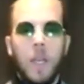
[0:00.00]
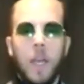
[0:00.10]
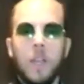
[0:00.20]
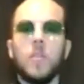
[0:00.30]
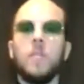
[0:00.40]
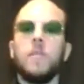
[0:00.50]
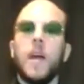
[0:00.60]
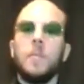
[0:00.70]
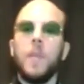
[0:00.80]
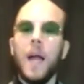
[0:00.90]
And you can
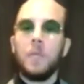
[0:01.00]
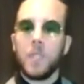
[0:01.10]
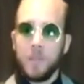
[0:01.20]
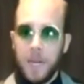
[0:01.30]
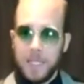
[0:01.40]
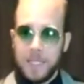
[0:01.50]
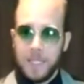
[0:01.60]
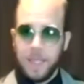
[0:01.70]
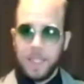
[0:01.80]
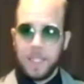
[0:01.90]
find my response
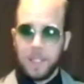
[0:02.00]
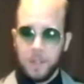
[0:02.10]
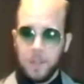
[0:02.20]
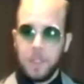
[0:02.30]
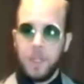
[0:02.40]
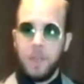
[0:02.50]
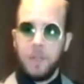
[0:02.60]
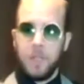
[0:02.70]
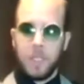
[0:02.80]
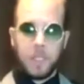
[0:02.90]
to this
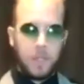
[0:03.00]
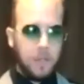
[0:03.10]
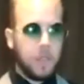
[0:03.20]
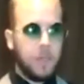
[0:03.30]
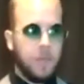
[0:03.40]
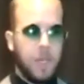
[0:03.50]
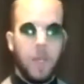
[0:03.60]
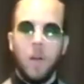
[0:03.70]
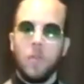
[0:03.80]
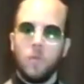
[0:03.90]

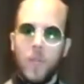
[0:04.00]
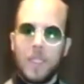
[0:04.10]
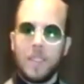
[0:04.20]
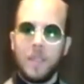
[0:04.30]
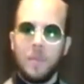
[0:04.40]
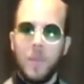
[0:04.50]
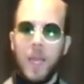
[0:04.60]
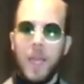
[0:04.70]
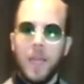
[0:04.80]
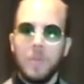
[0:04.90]
exclusively on Wrestling
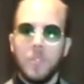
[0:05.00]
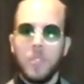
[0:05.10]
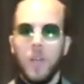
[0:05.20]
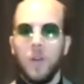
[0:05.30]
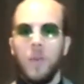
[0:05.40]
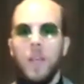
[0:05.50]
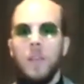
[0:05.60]
Mayhem Show.